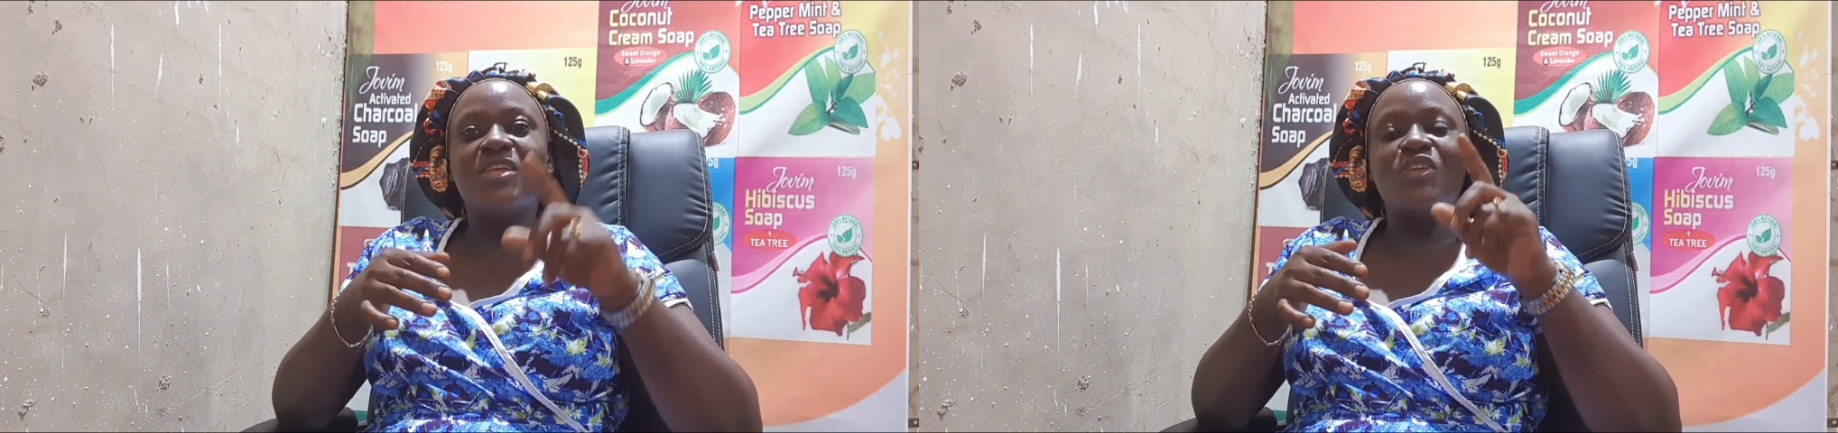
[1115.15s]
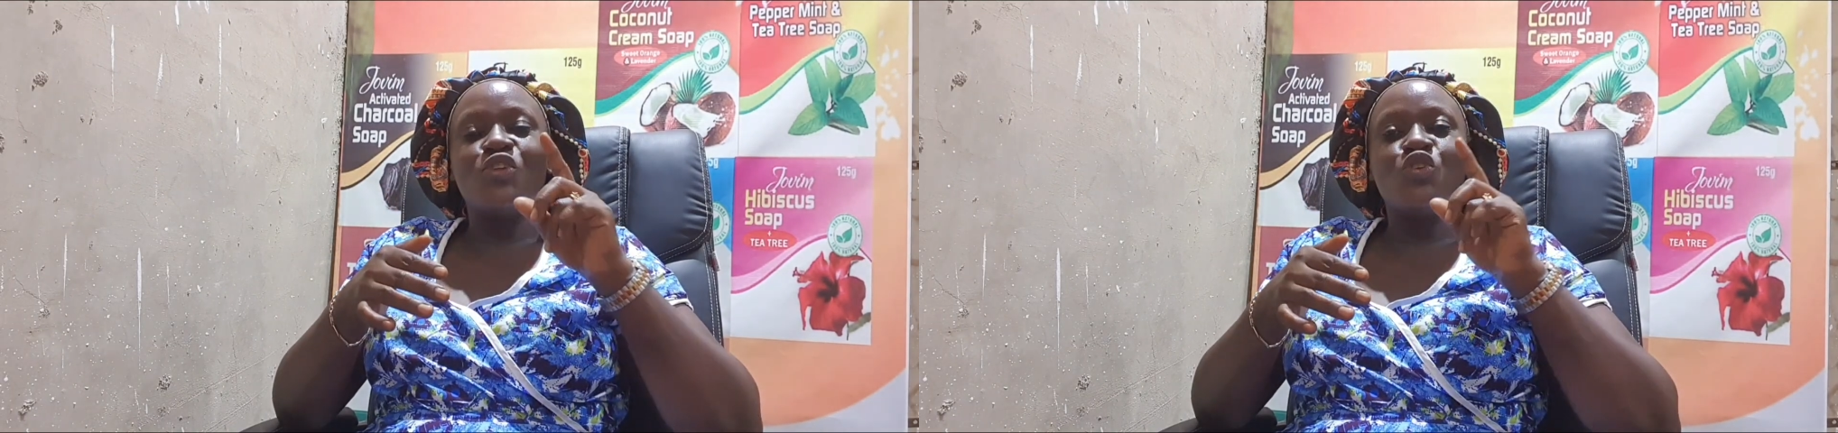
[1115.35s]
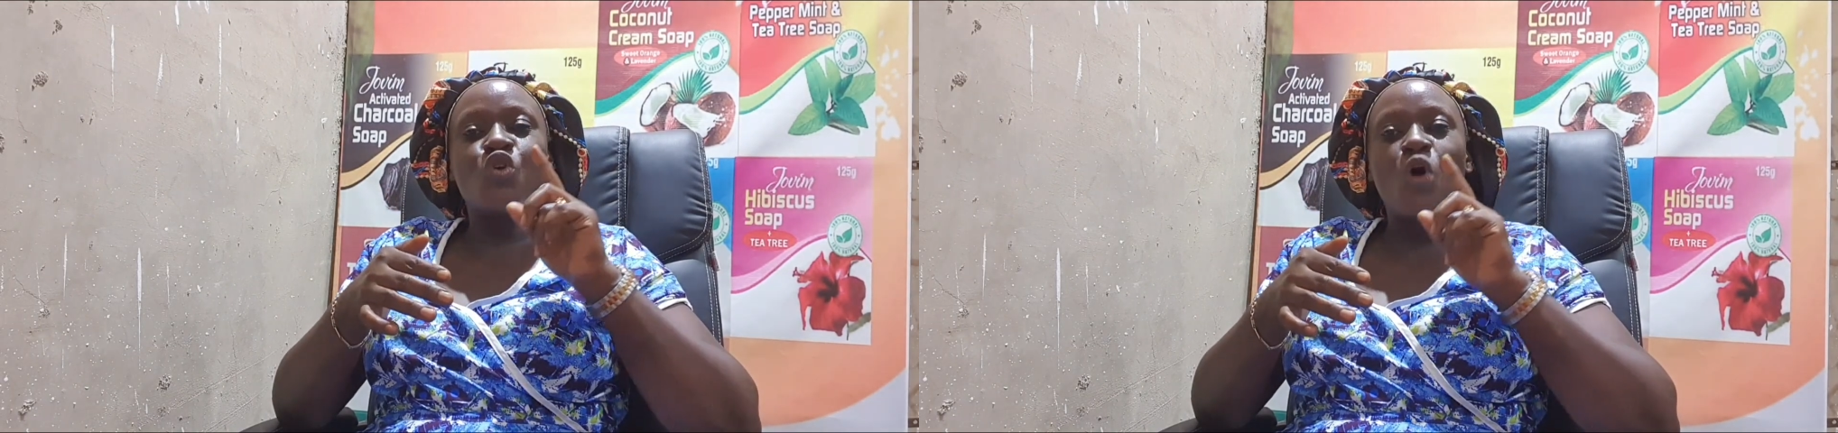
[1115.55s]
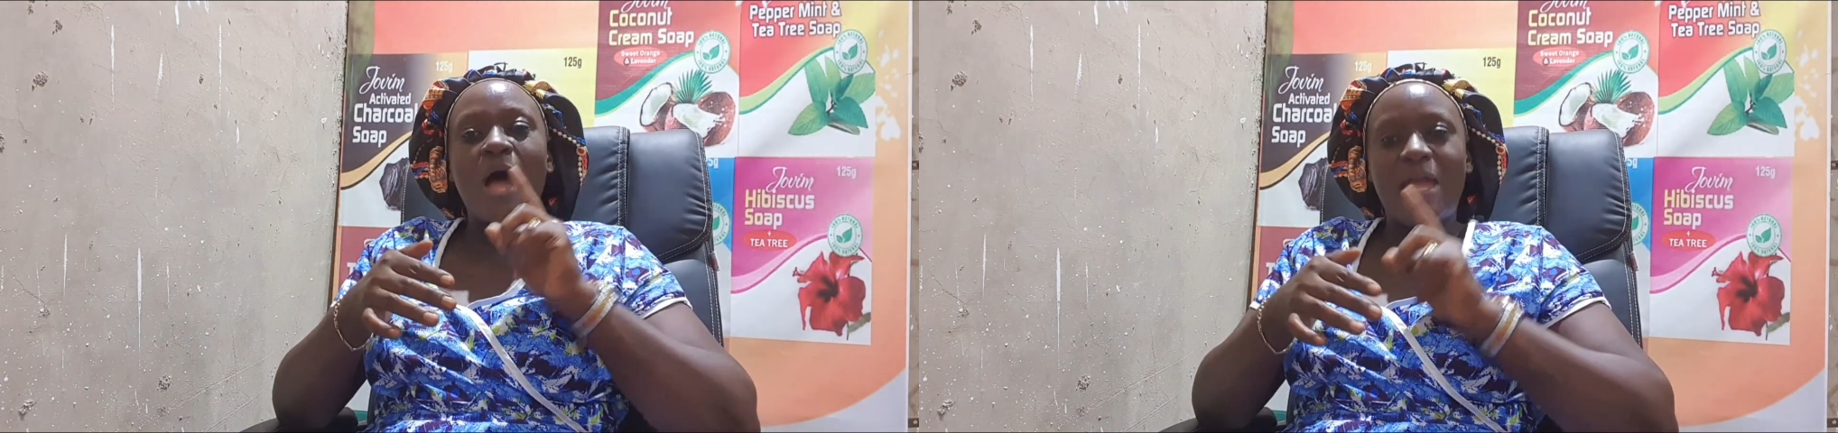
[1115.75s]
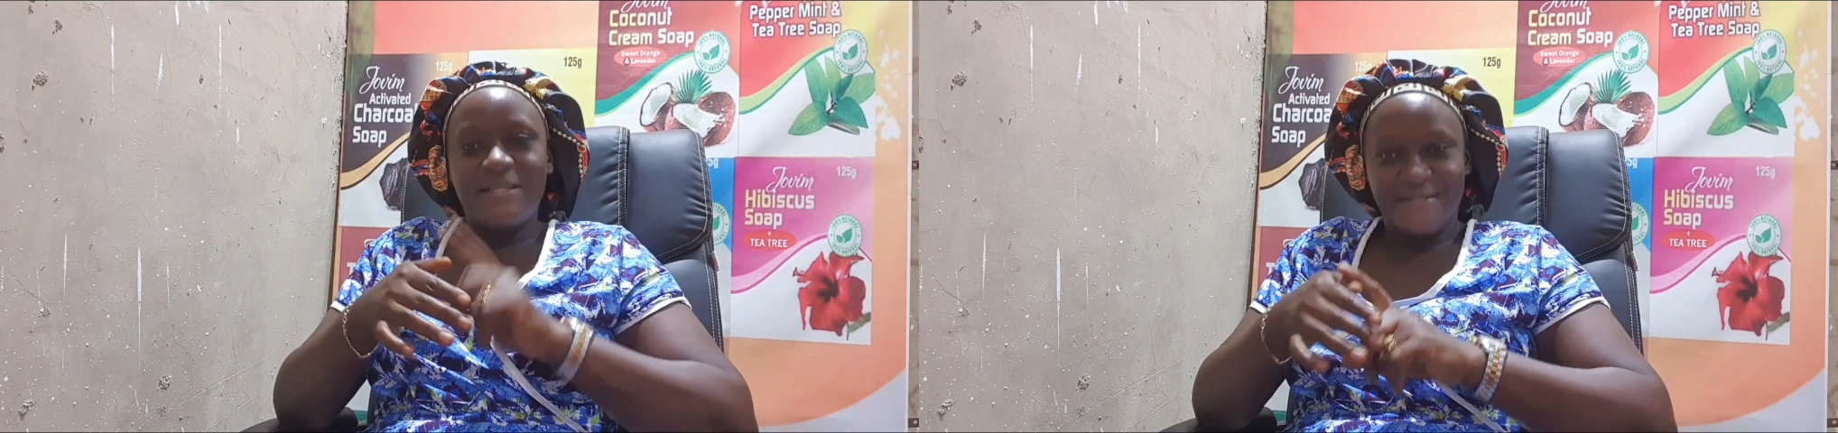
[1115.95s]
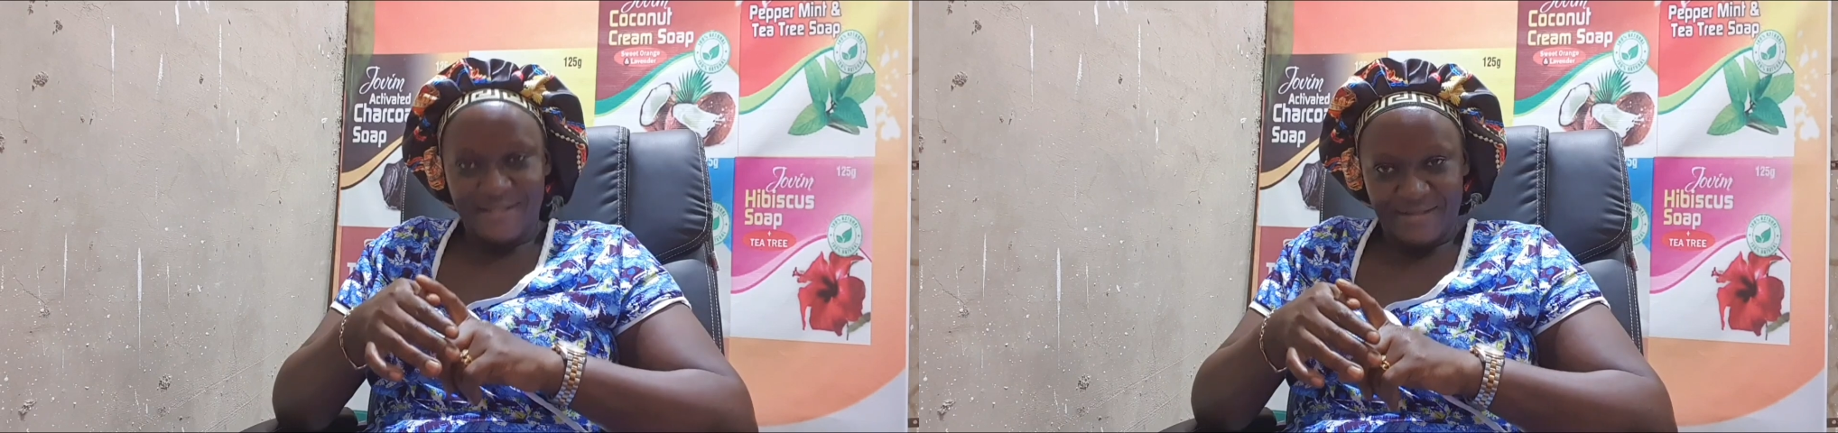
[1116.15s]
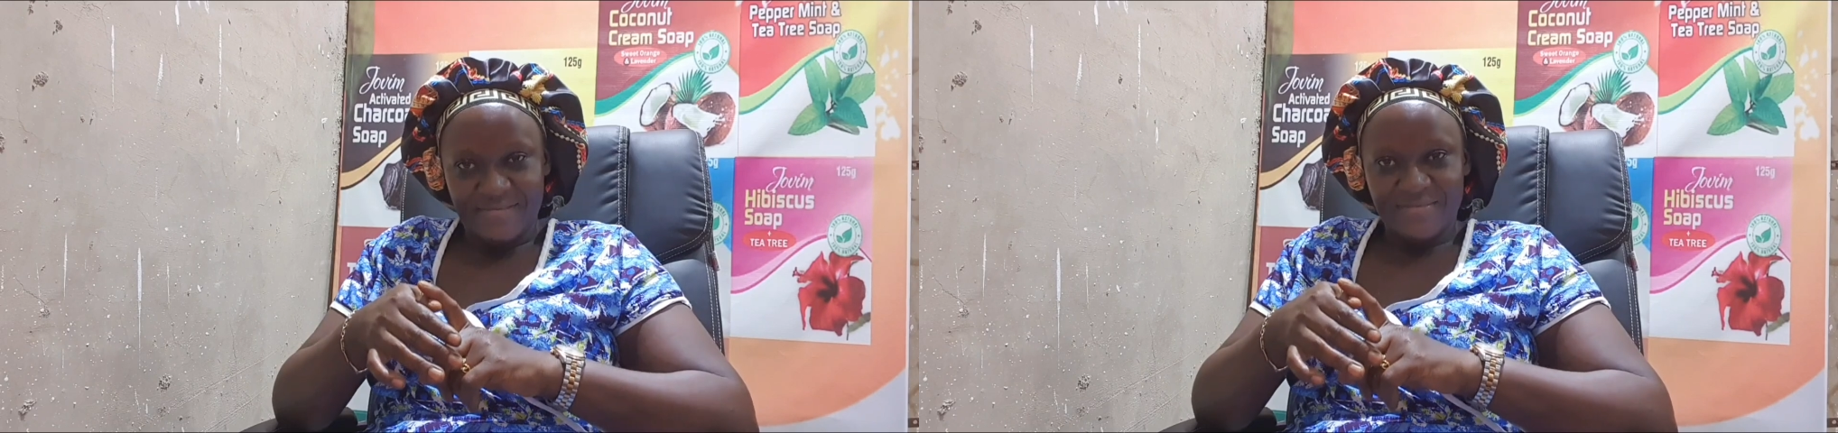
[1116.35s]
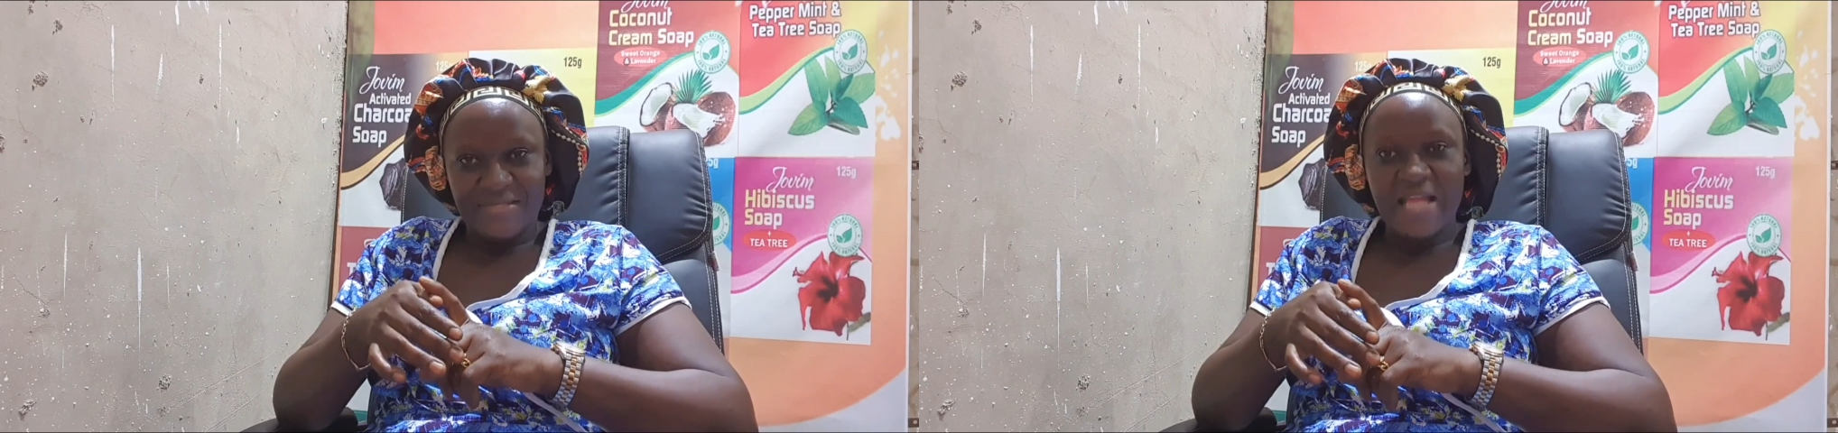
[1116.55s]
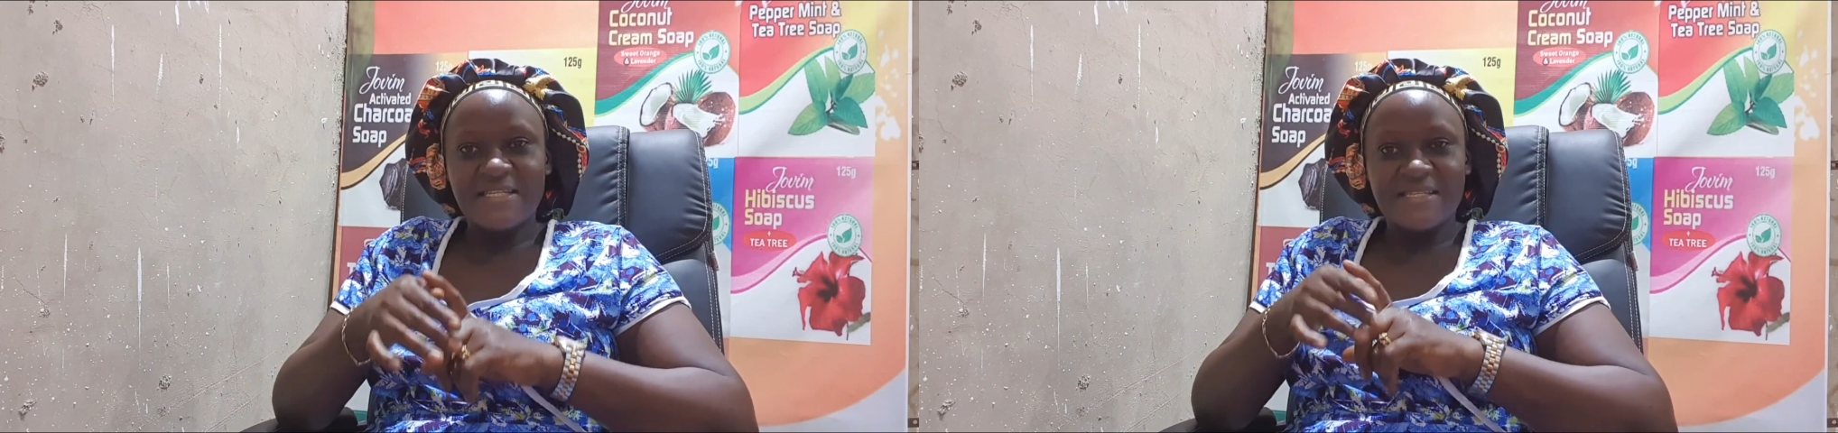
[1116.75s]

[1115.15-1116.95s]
your ID, that